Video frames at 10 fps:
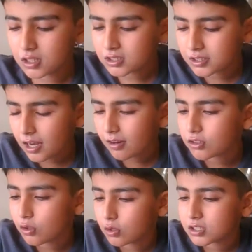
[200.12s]
This Ten
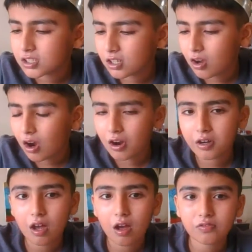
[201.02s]
of Swords is a
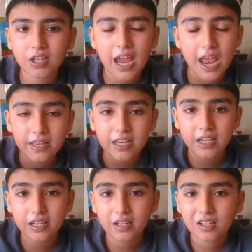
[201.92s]
card of
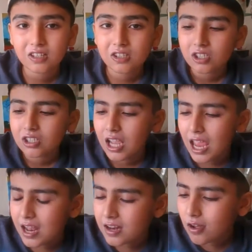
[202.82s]
ending.
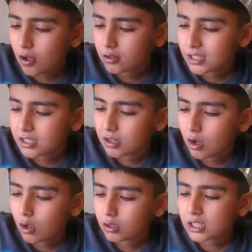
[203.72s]
End all
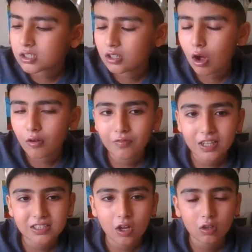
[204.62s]
these
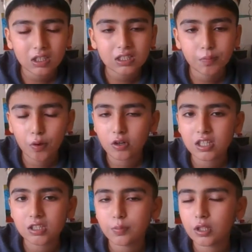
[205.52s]
conflicts, all these
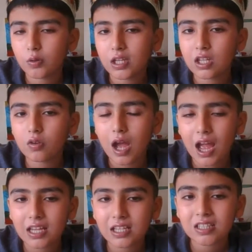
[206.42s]
burdens between you
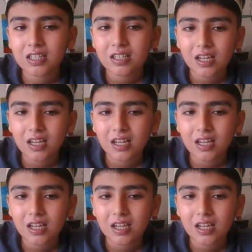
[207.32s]
guys.